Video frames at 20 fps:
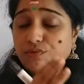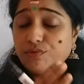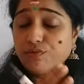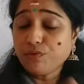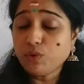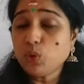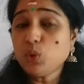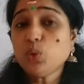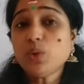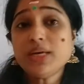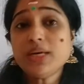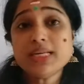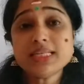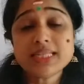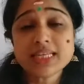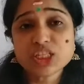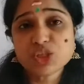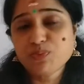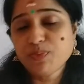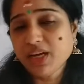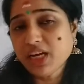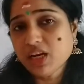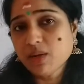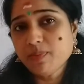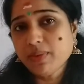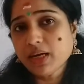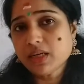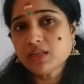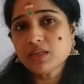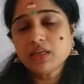for doing his
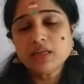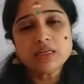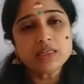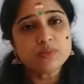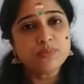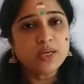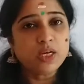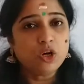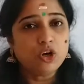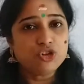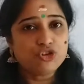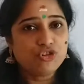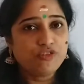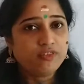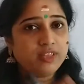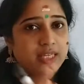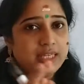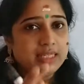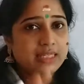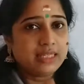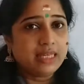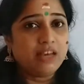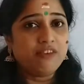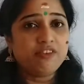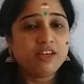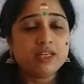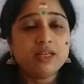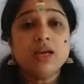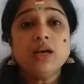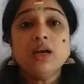experiment is because of the
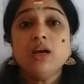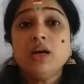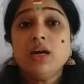7